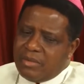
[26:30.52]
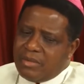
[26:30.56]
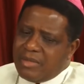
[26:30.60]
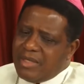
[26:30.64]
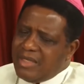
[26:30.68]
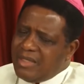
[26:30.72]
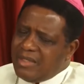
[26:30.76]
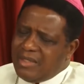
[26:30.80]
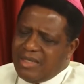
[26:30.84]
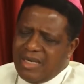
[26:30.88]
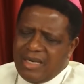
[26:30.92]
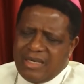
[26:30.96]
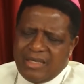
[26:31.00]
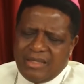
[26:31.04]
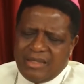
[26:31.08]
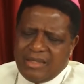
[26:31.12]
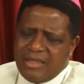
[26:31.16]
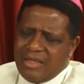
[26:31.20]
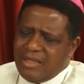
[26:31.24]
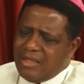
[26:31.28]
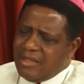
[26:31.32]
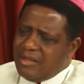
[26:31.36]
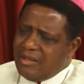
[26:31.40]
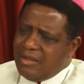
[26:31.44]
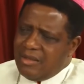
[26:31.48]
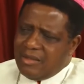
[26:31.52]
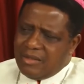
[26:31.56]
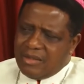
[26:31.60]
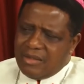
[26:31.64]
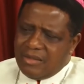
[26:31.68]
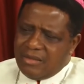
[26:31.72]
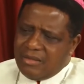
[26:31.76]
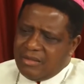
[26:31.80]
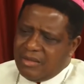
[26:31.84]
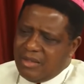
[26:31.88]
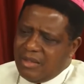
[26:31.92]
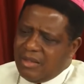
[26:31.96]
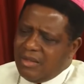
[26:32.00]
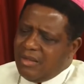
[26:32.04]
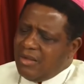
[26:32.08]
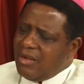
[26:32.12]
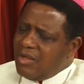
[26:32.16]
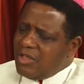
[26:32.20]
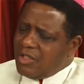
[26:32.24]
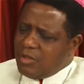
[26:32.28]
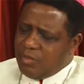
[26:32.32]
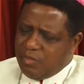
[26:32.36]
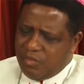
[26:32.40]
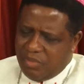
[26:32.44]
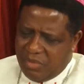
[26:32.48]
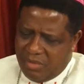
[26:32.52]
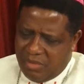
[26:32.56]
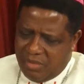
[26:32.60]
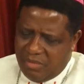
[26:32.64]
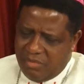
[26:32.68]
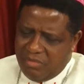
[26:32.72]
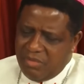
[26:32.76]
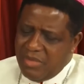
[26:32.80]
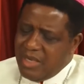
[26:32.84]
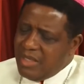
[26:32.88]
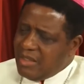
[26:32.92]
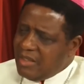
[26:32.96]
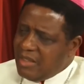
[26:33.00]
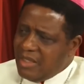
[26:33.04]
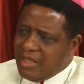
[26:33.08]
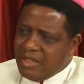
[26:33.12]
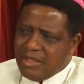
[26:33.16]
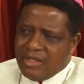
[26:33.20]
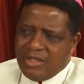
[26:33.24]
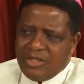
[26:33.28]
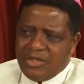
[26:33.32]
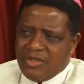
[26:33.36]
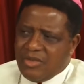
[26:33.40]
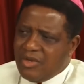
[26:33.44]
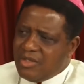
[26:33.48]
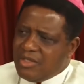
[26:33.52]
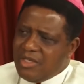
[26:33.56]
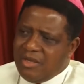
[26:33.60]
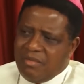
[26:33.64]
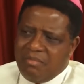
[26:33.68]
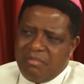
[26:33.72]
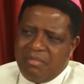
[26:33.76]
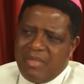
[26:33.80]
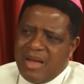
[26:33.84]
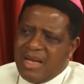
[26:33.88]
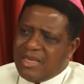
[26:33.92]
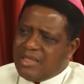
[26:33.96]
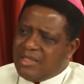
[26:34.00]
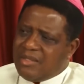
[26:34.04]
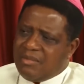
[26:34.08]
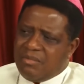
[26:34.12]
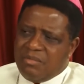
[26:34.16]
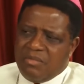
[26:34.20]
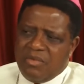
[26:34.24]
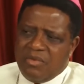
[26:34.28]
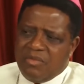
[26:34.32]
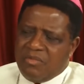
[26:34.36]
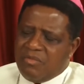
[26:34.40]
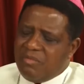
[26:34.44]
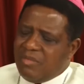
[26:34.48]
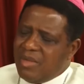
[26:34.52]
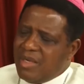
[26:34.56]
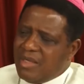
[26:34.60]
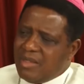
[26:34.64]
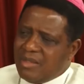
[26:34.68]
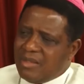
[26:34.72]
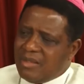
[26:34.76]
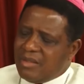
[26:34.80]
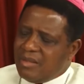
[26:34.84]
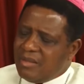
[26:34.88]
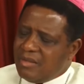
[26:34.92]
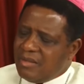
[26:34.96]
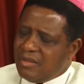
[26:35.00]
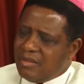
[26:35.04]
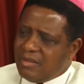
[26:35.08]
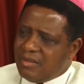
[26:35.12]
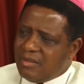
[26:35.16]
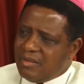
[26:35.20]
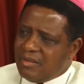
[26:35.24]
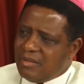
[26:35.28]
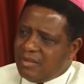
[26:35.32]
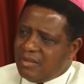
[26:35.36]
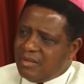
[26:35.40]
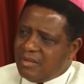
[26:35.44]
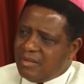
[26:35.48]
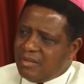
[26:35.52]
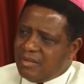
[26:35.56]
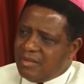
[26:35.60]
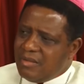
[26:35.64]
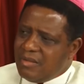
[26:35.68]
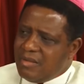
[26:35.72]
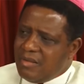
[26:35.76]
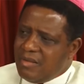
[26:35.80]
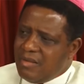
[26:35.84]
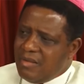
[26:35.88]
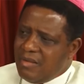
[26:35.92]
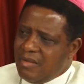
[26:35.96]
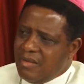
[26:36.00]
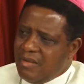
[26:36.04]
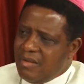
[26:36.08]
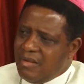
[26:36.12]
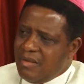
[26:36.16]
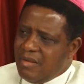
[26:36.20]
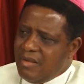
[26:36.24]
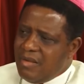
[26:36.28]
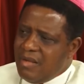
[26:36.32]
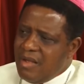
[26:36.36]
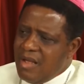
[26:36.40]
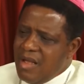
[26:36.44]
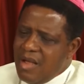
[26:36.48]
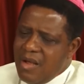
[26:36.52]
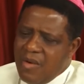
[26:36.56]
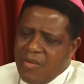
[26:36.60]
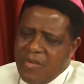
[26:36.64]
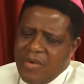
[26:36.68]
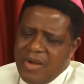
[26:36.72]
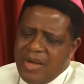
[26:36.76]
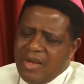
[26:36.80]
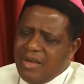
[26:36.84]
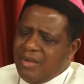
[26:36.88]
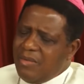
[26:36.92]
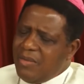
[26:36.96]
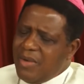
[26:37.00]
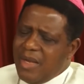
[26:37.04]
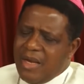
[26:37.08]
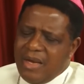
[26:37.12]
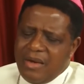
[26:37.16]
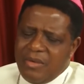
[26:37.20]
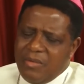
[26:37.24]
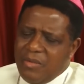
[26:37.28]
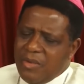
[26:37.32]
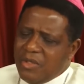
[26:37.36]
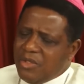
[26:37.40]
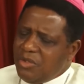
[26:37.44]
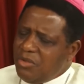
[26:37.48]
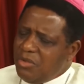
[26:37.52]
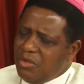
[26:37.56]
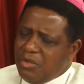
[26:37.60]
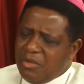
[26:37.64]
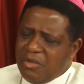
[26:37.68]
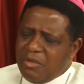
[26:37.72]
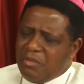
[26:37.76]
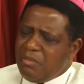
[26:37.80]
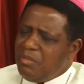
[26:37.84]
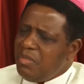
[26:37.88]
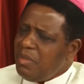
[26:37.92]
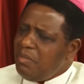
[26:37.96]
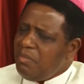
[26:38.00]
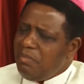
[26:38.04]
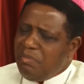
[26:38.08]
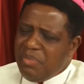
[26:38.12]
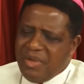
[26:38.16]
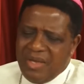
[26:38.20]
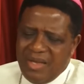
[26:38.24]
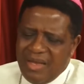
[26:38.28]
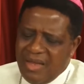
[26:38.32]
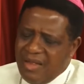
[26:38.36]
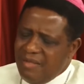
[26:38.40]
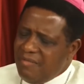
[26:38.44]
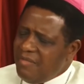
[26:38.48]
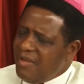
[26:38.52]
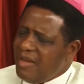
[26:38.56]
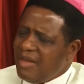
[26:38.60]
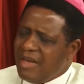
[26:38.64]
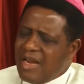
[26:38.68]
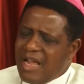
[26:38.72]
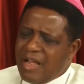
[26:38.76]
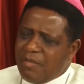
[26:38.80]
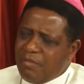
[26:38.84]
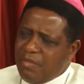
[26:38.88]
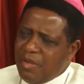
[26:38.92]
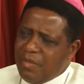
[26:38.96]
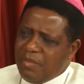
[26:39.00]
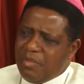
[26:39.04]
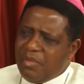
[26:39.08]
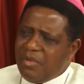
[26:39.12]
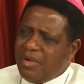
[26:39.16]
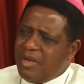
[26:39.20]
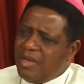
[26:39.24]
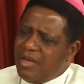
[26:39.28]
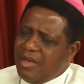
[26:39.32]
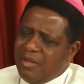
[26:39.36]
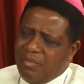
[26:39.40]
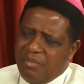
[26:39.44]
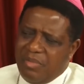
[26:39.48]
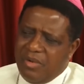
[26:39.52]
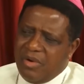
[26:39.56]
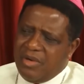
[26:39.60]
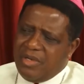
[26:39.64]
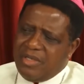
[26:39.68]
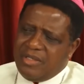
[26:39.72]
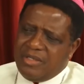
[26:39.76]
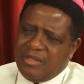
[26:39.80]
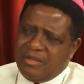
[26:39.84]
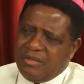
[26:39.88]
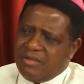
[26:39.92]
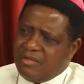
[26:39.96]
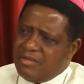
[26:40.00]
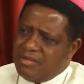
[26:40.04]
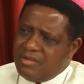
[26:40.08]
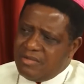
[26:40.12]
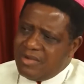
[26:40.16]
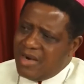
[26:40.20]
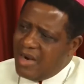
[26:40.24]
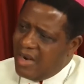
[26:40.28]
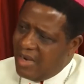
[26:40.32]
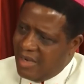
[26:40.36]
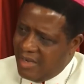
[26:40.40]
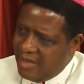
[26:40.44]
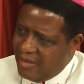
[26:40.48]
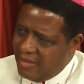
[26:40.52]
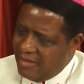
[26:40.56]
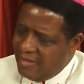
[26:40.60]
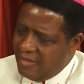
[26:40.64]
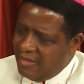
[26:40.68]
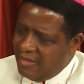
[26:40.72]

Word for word: Christianity is not, the gospel message is not a mass movement. Hmm. We, we, we shouldn't be behaving like people in a political rally.